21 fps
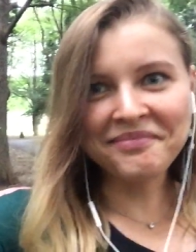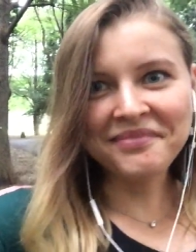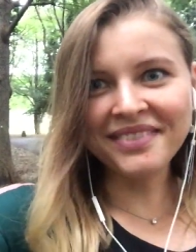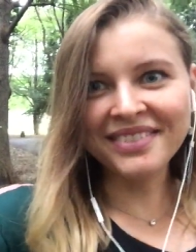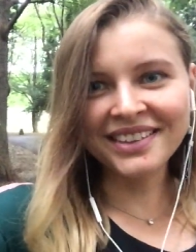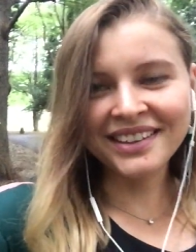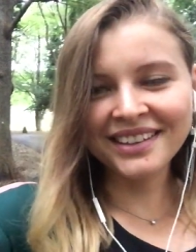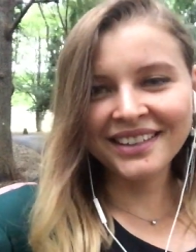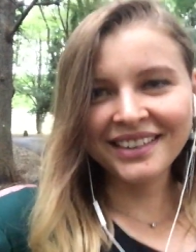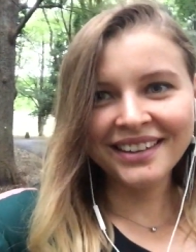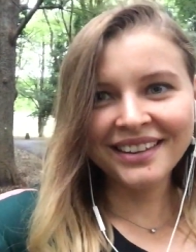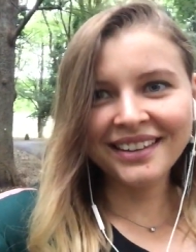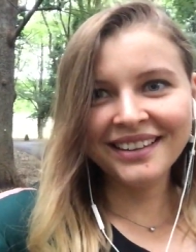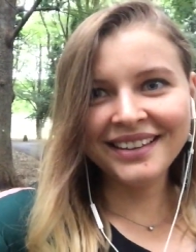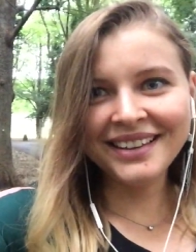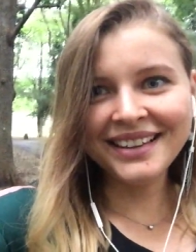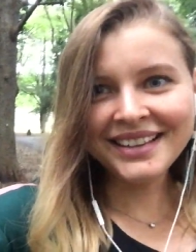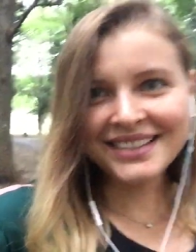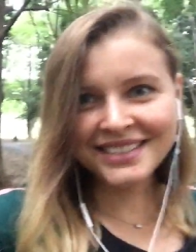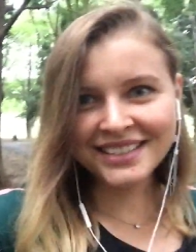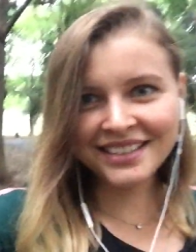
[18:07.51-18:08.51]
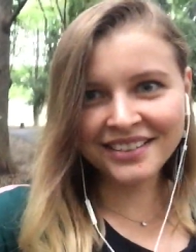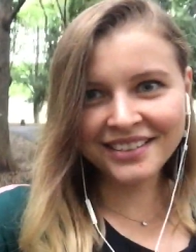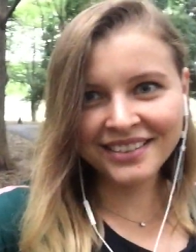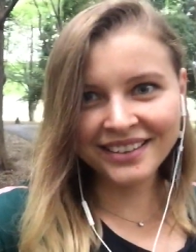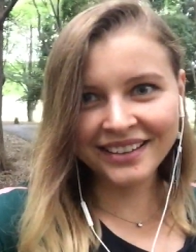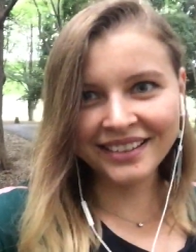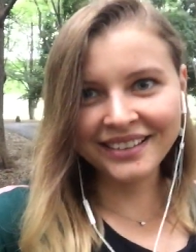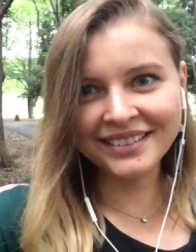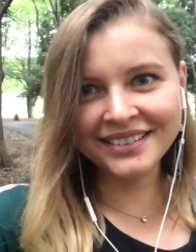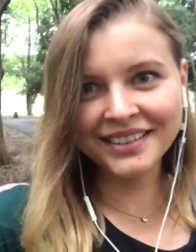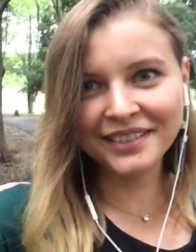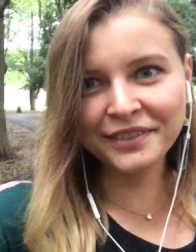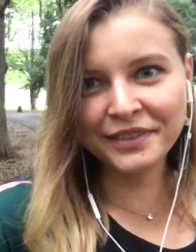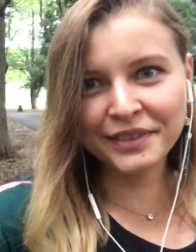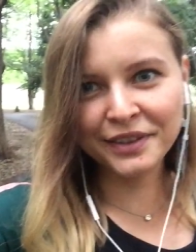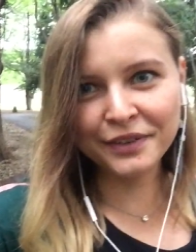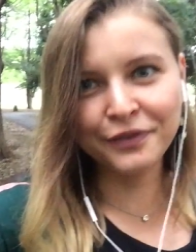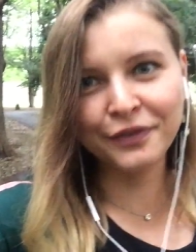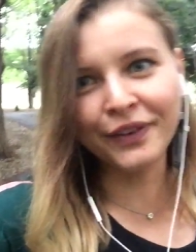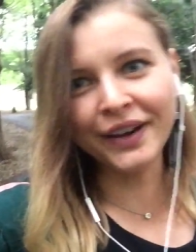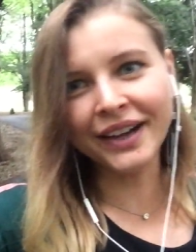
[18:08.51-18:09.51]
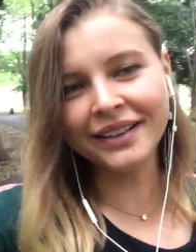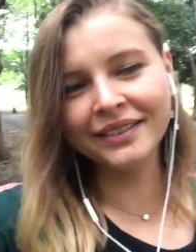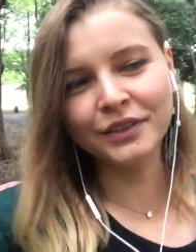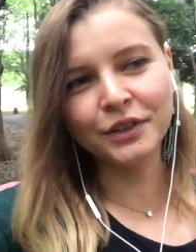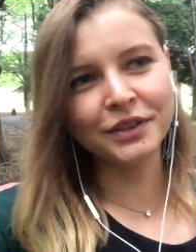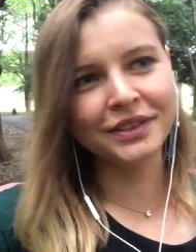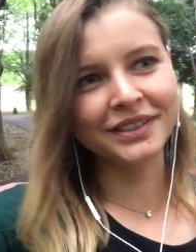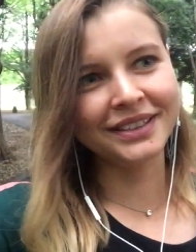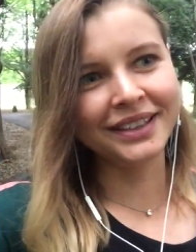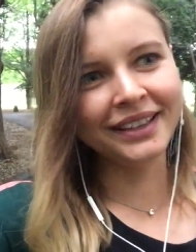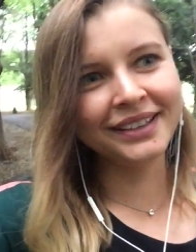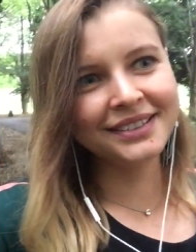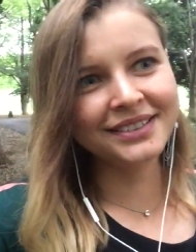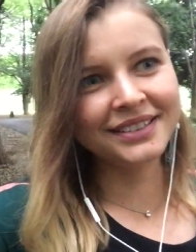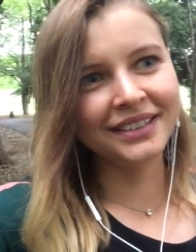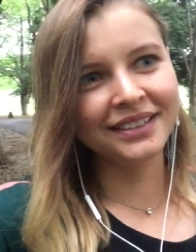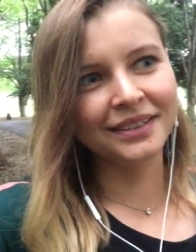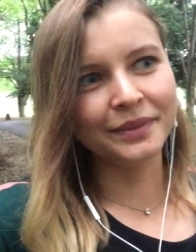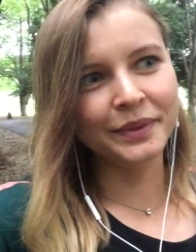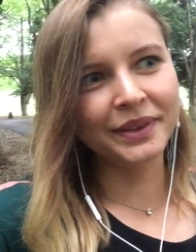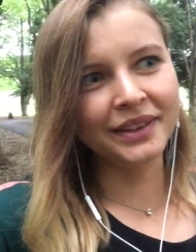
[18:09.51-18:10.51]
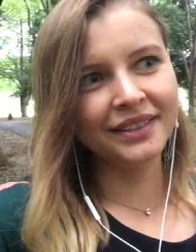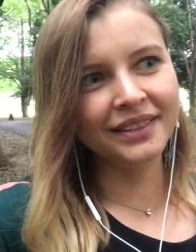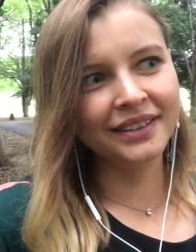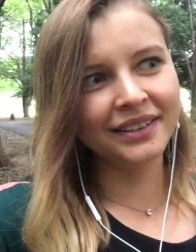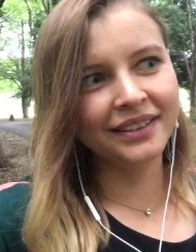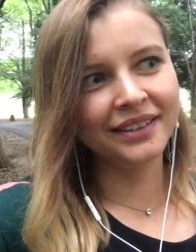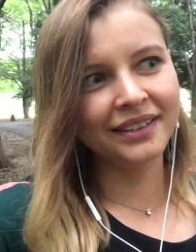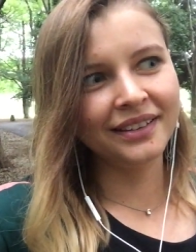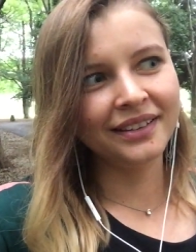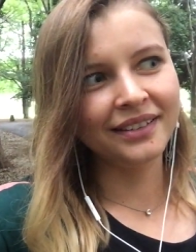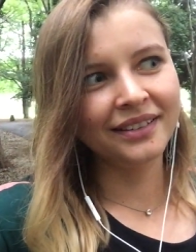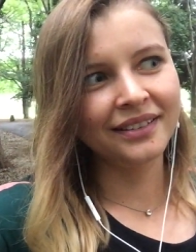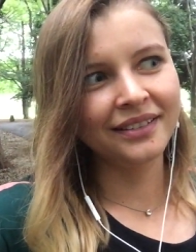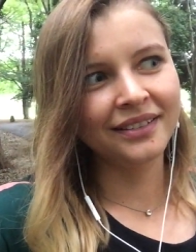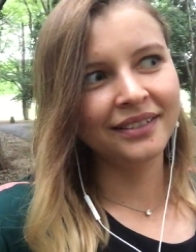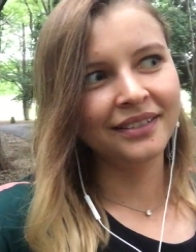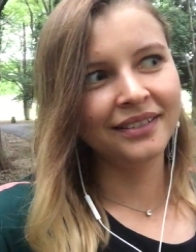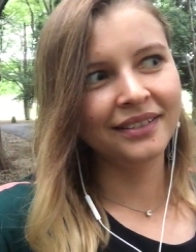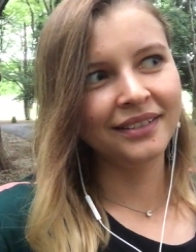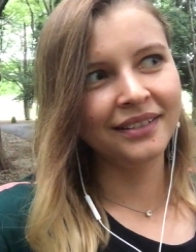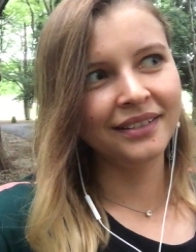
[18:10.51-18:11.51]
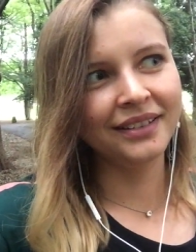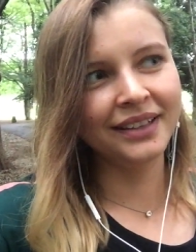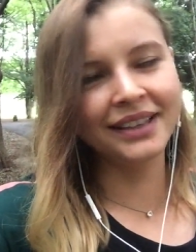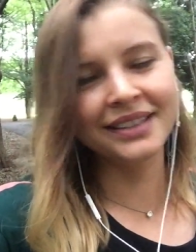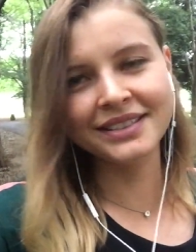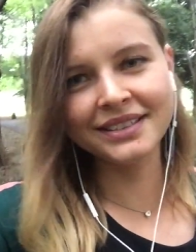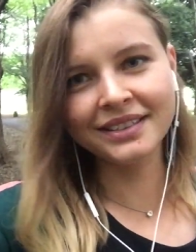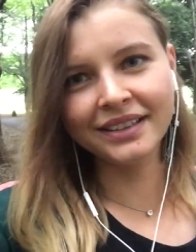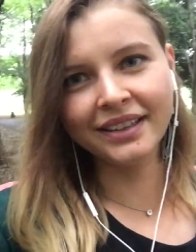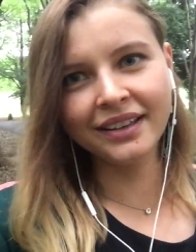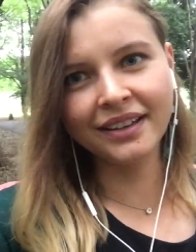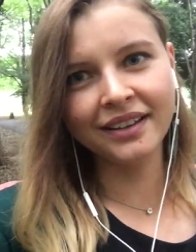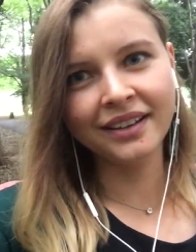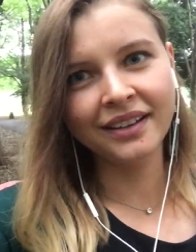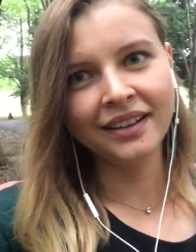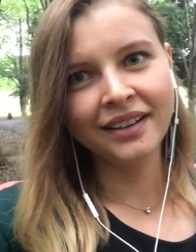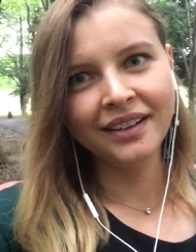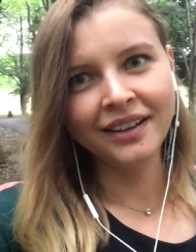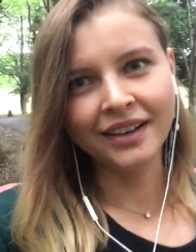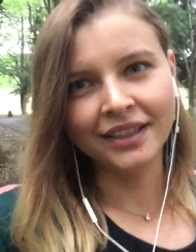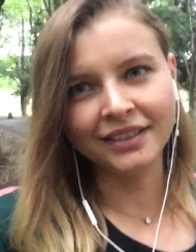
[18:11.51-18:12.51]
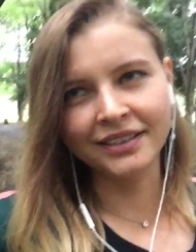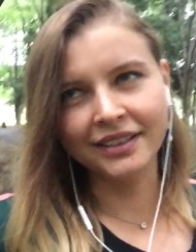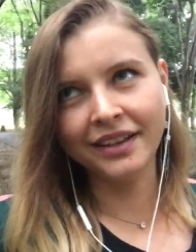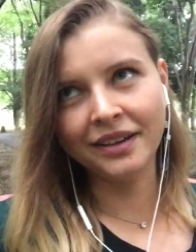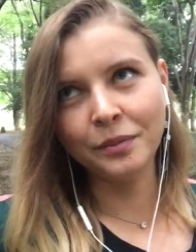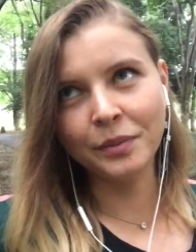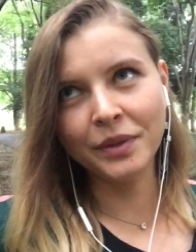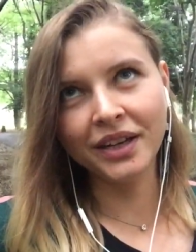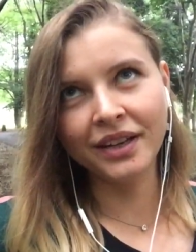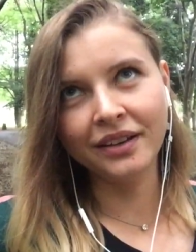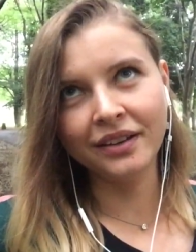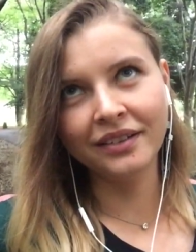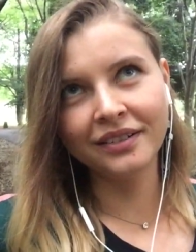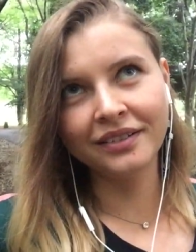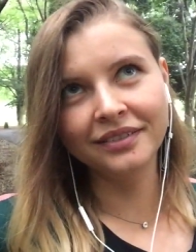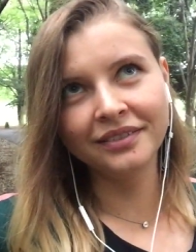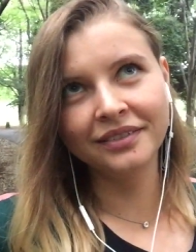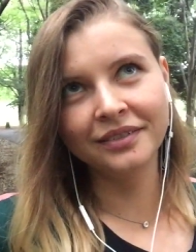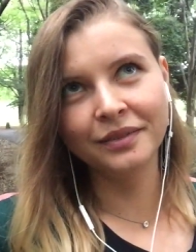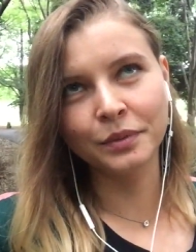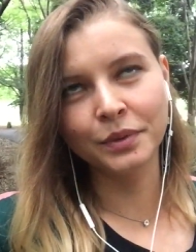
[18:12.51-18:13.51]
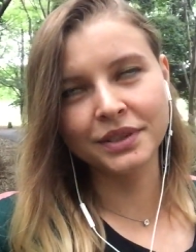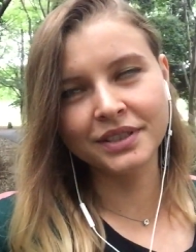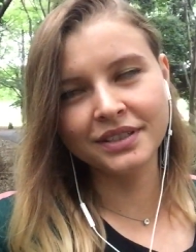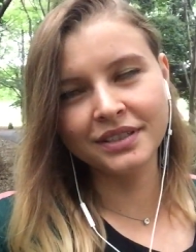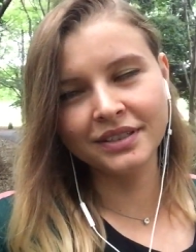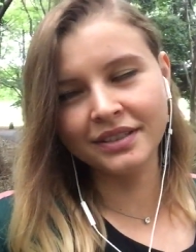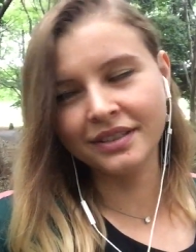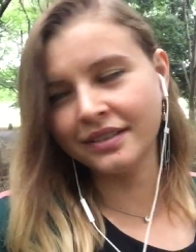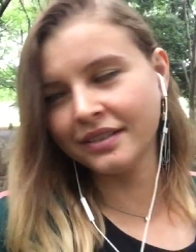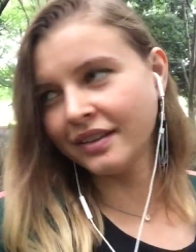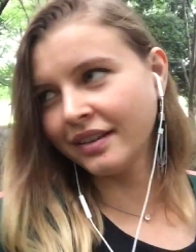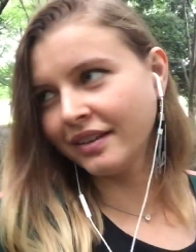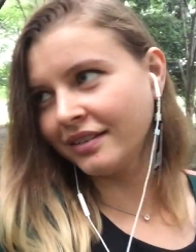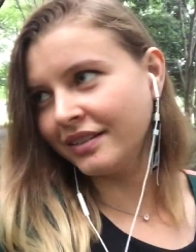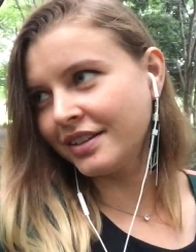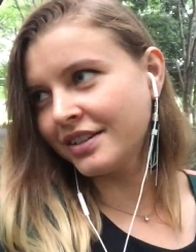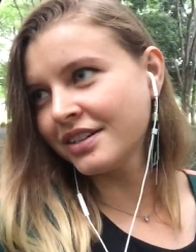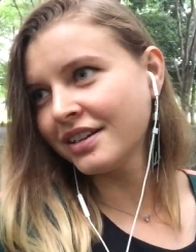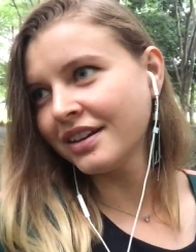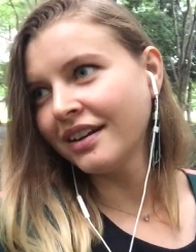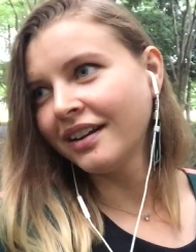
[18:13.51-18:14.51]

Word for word: the easy thing, not easy, I mean yeah, it's like atarimaya, what's it in English?